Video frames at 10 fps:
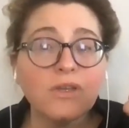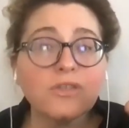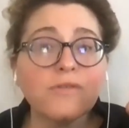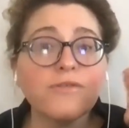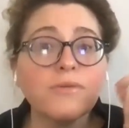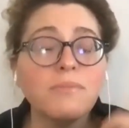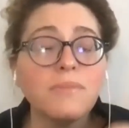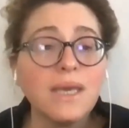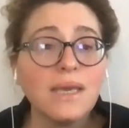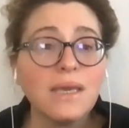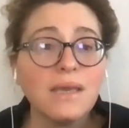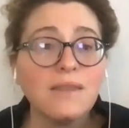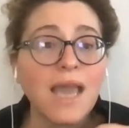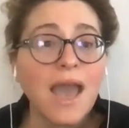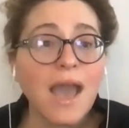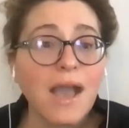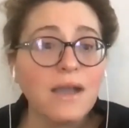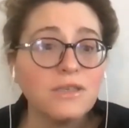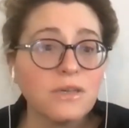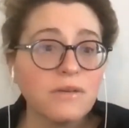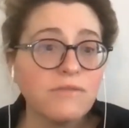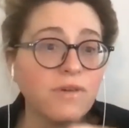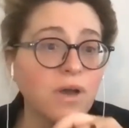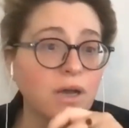So for me, the act of